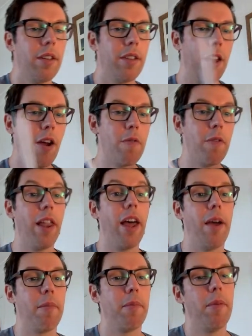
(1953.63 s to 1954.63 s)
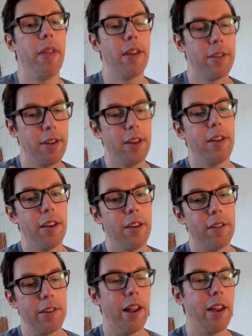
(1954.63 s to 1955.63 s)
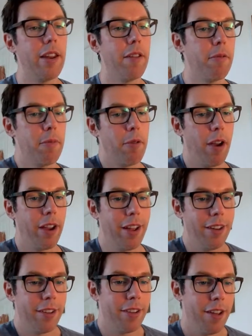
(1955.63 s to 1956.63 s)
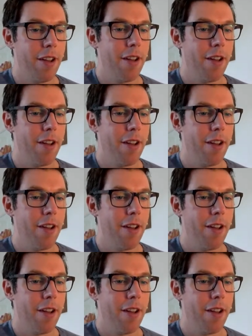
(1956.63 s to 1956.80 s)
overlap, but they sit in slightly different brackets.